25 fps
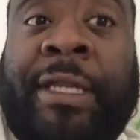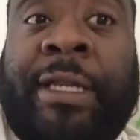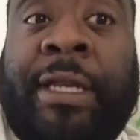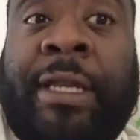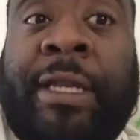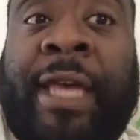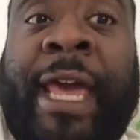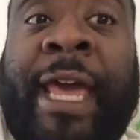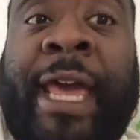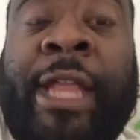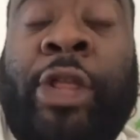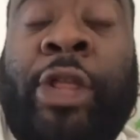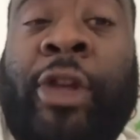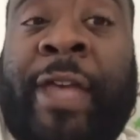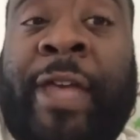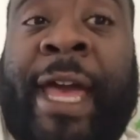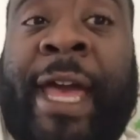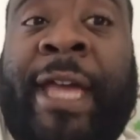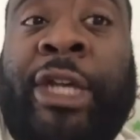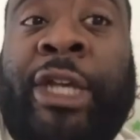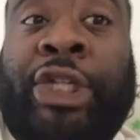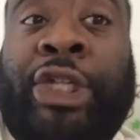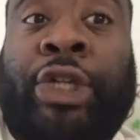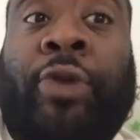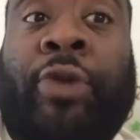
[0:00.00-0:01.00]
and look at
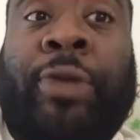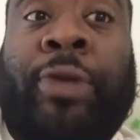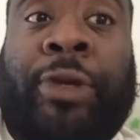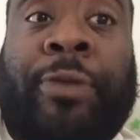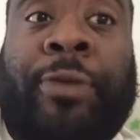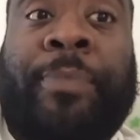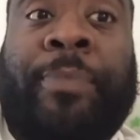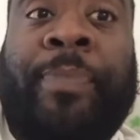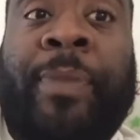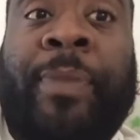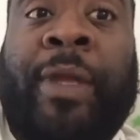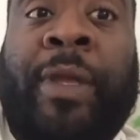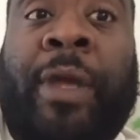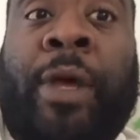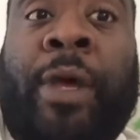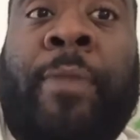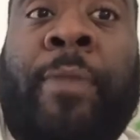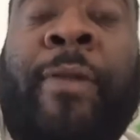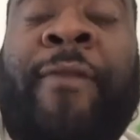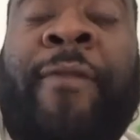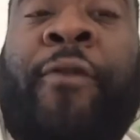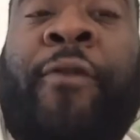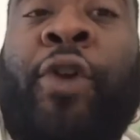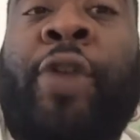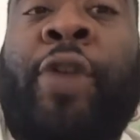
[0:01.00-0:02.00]
his shoulder
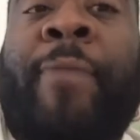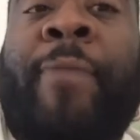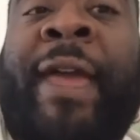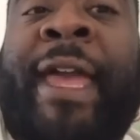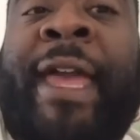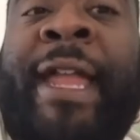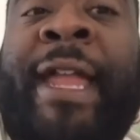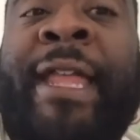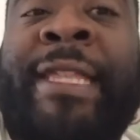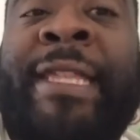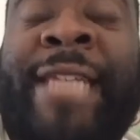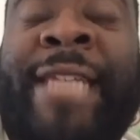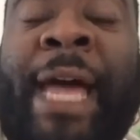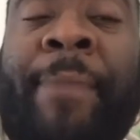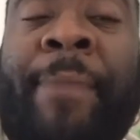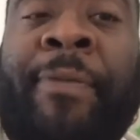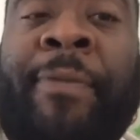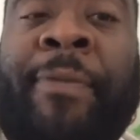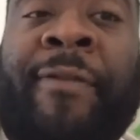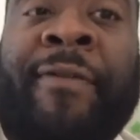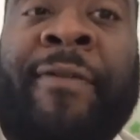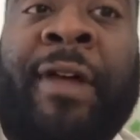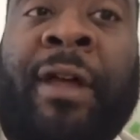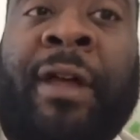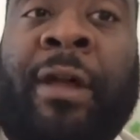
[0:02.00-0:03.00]
before you make any type of
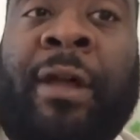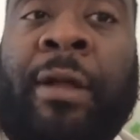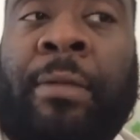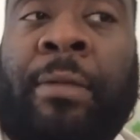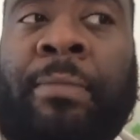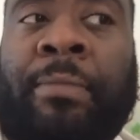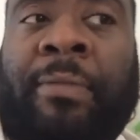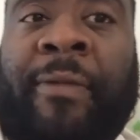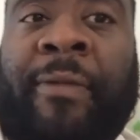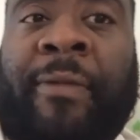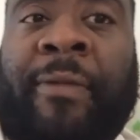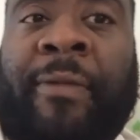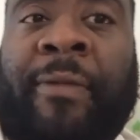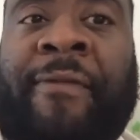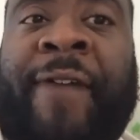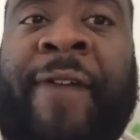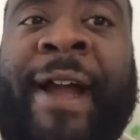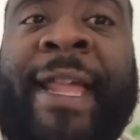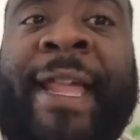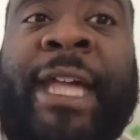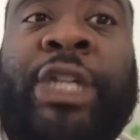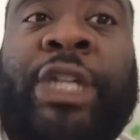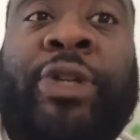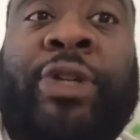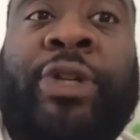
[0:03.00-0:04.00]

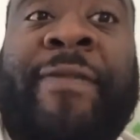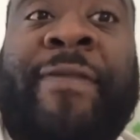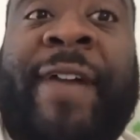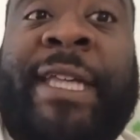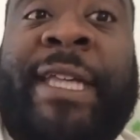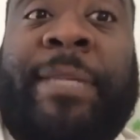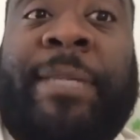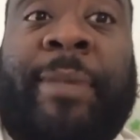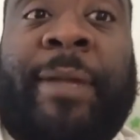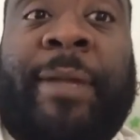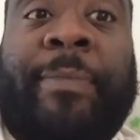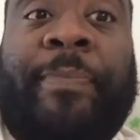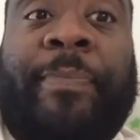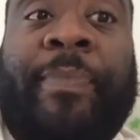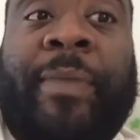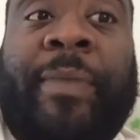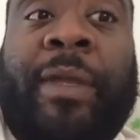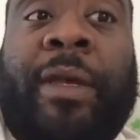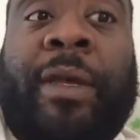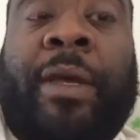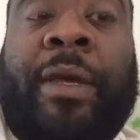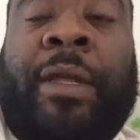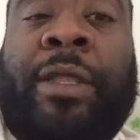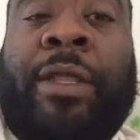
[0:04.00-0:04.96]
financial investment. The